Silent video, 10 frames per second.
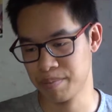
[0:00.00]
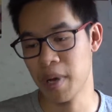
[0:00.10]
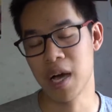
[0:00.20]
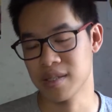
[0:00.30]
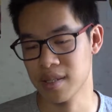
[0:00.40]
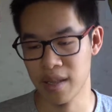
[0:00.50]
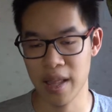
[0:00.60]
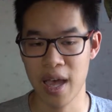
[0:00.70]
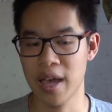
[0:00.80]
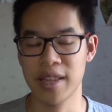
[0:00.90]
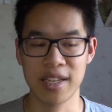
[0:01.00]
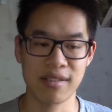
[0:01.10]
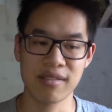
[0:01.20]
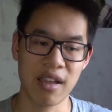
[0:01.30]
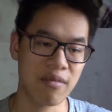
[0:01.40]
person there, they
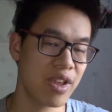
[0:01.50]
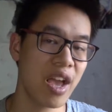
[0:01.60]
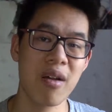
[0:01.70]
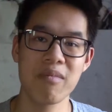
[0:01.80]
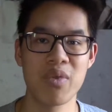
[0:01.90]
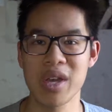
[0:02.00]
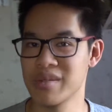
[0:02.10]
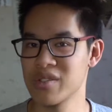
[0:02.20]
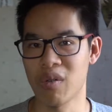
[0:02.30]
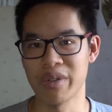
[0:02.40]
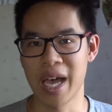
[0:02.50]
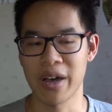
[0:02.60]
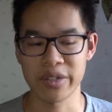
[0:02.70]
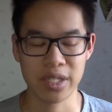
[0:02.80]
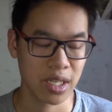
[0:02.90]
just said, yeah, we had sold
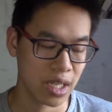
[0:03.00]
out,